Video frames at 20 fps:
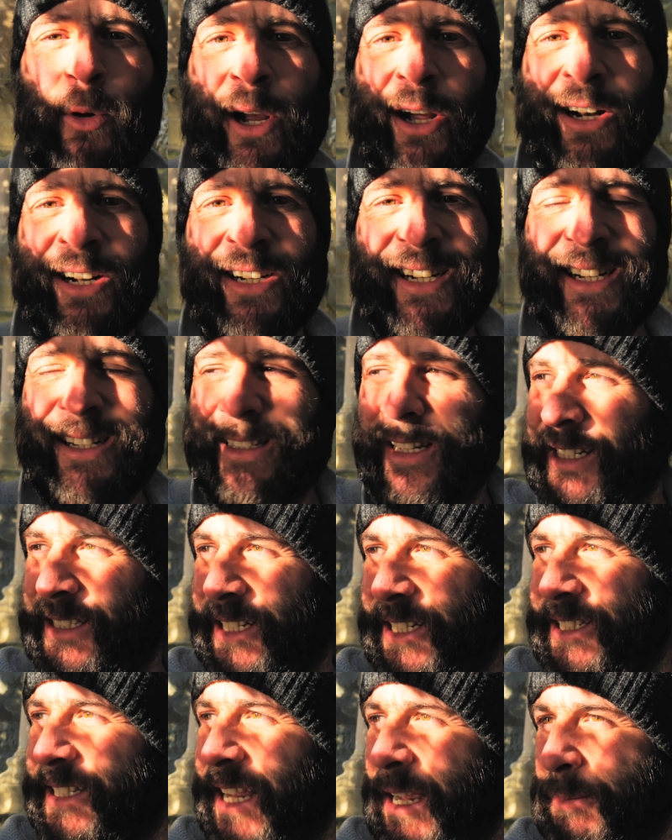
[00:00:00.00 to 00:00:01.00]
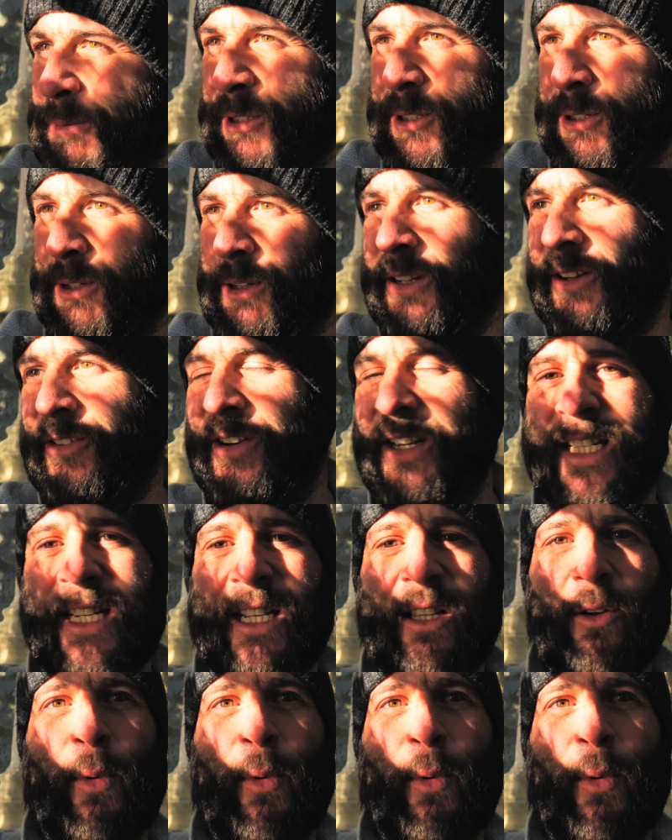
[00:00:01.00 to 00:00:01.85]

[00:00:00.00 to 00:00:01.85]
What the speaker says: current, because it's absolutely crazy.